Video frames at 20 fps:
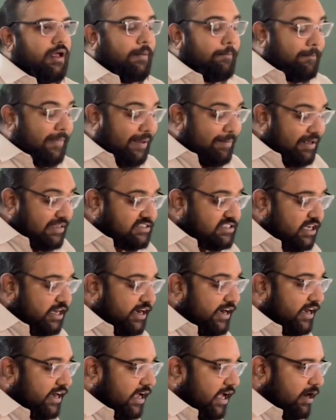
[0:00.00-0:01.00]
Maybe
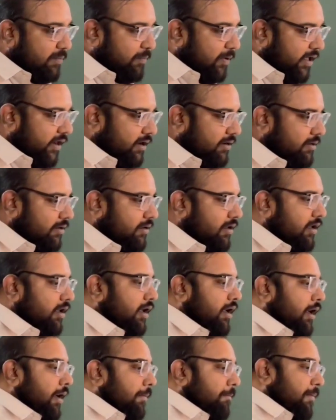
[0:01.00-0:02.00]
cylindrical plane,
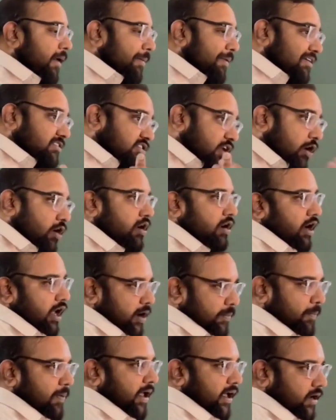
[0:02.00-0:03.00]
maybe
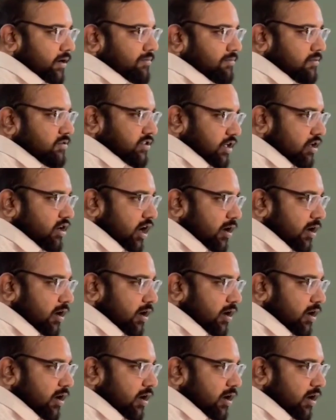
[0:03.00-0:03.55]
circular plane,